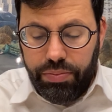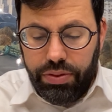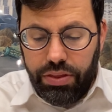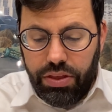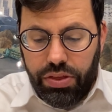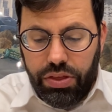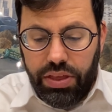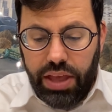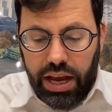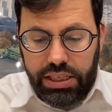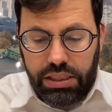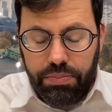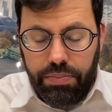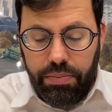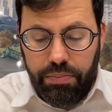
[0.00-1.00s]
The
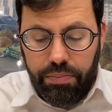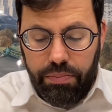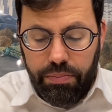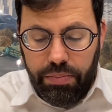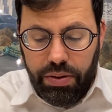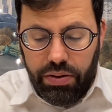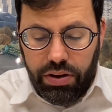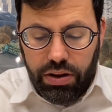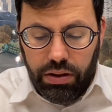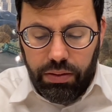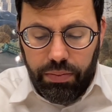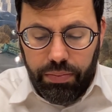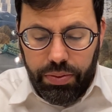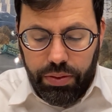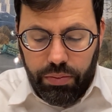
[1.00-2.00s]
next
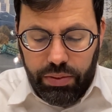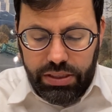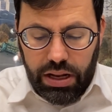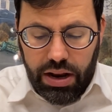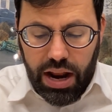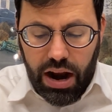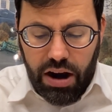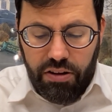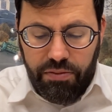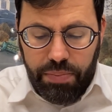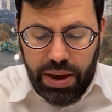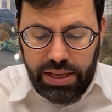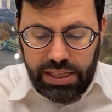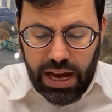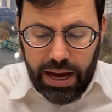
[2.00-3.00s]
miracle was on an Erev
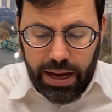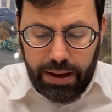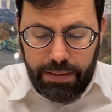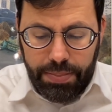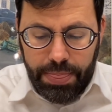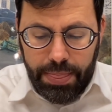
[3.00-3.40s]
Pesach.